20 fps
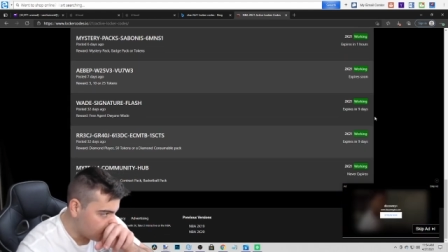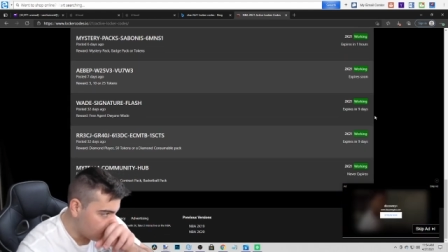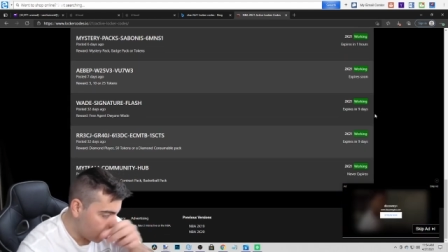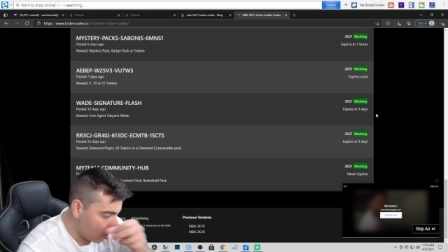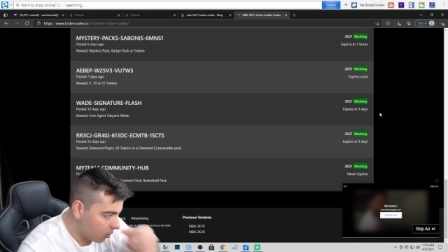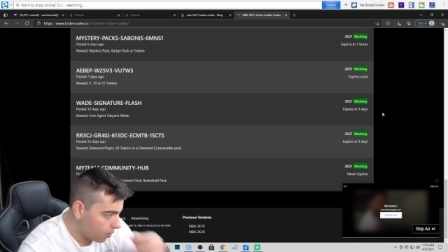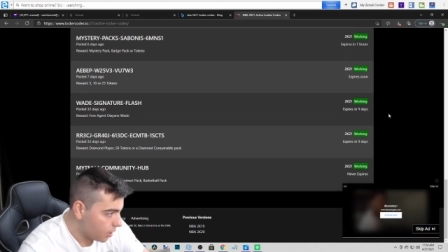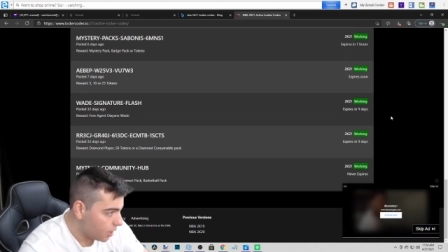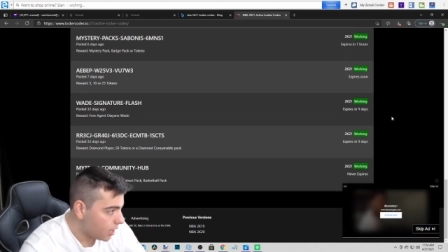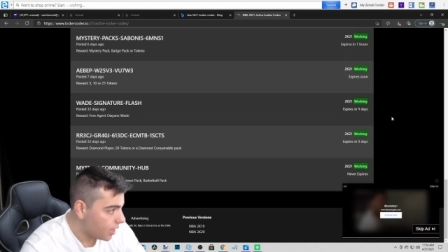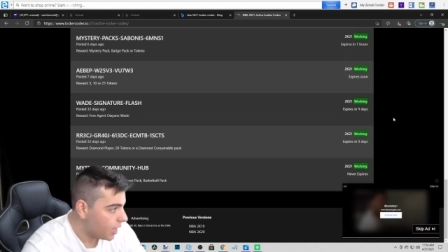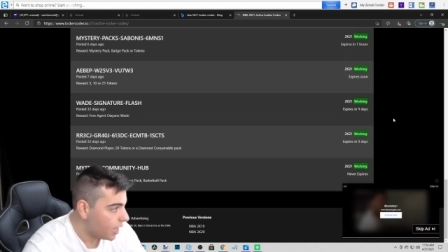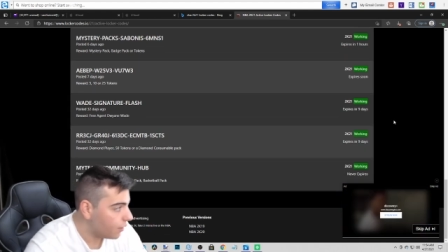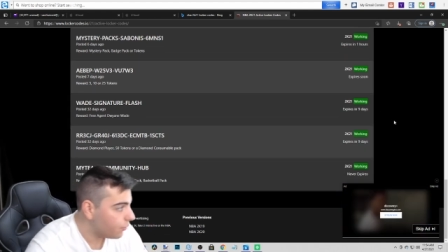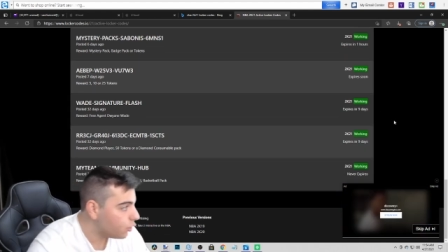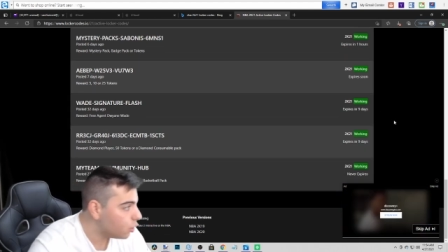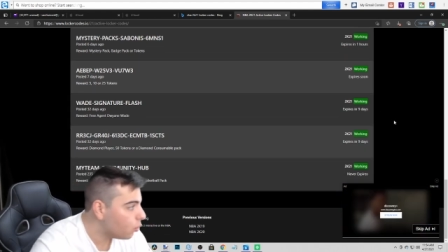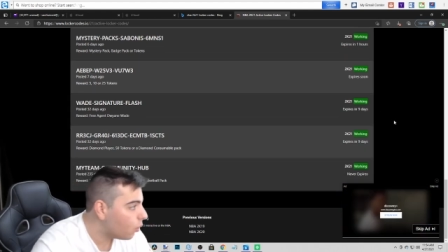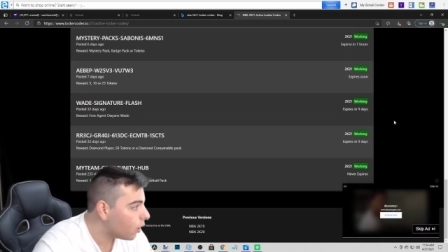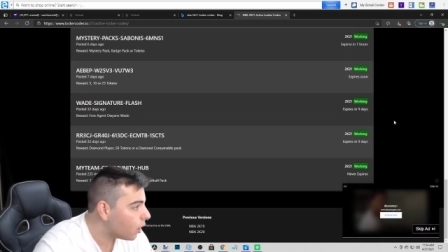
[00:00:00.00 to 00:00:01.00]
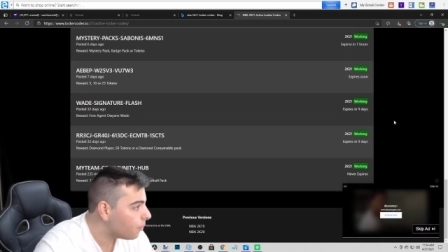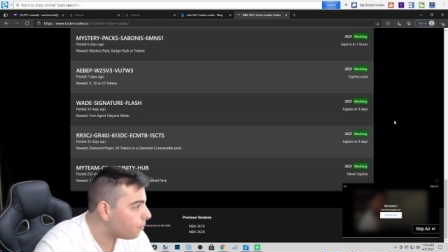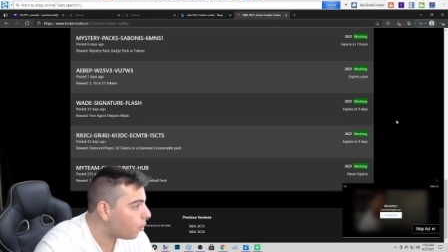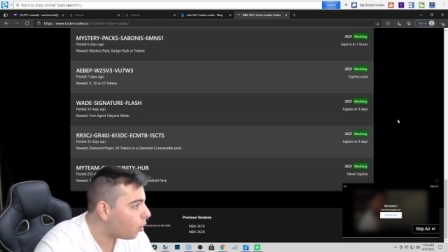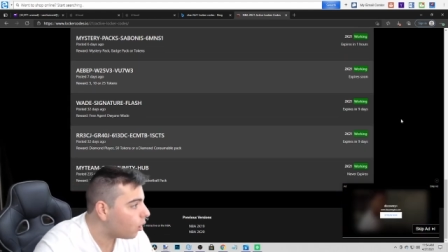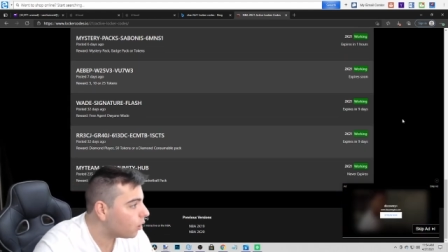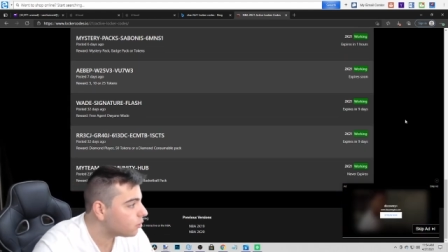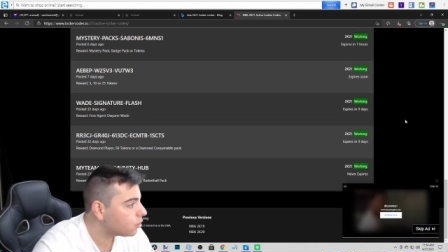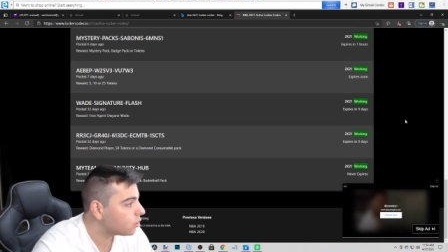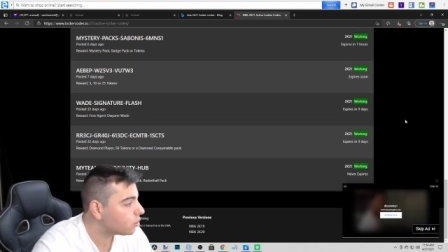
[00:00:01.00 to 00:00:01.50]
So if you want to
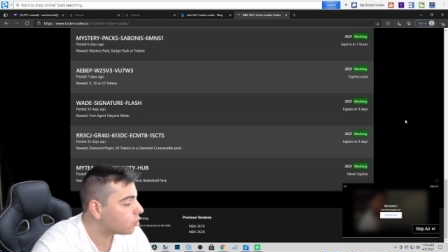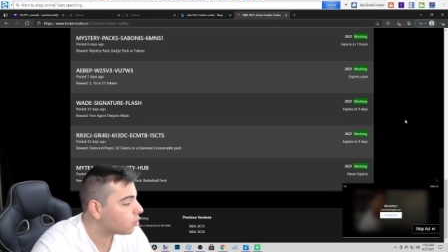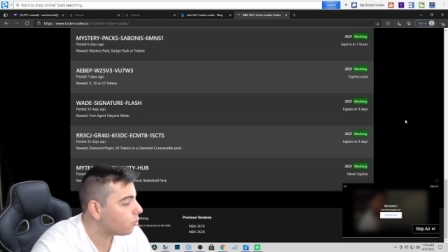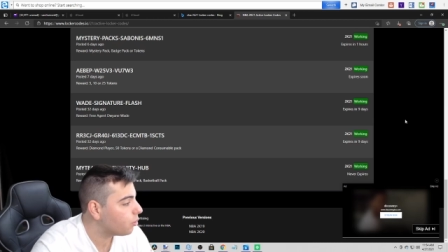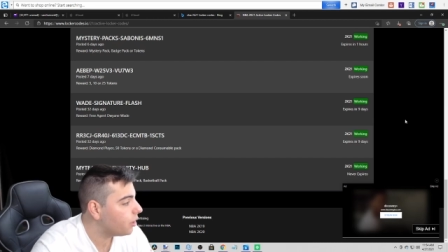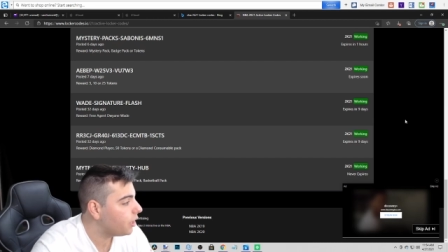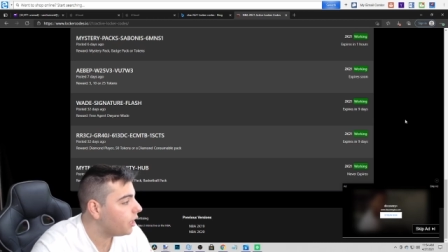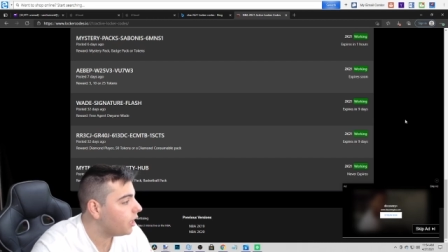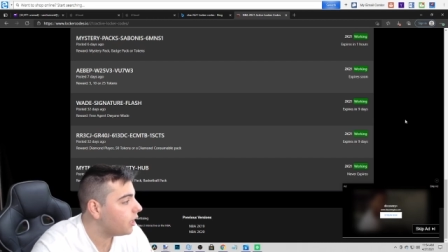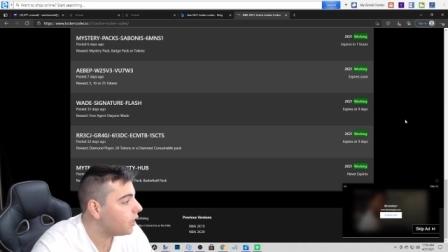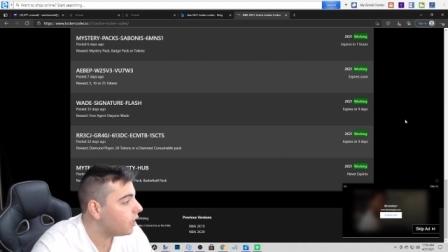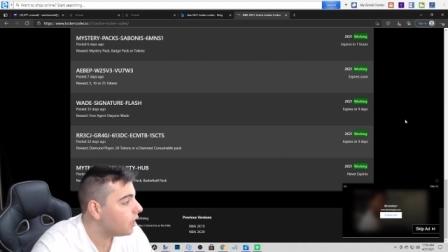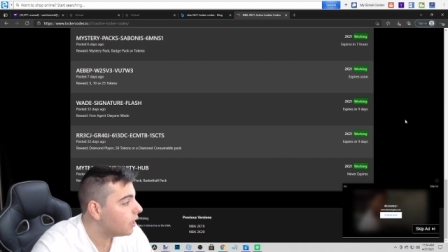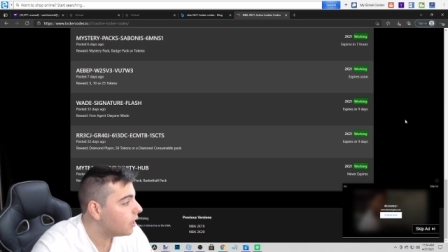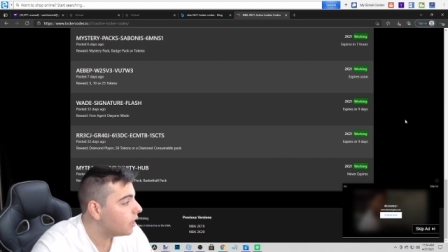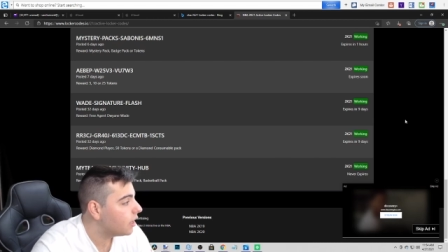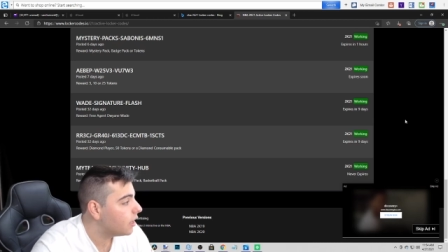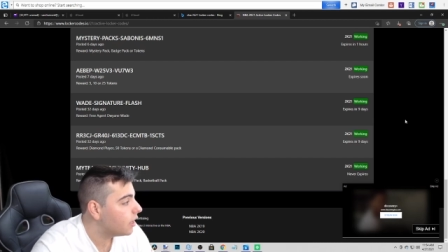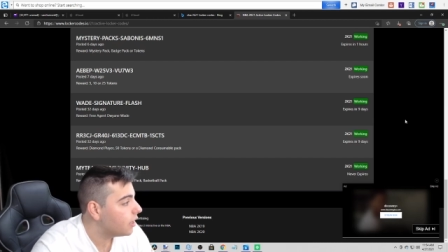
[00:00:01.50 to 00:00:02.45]
pause the screen,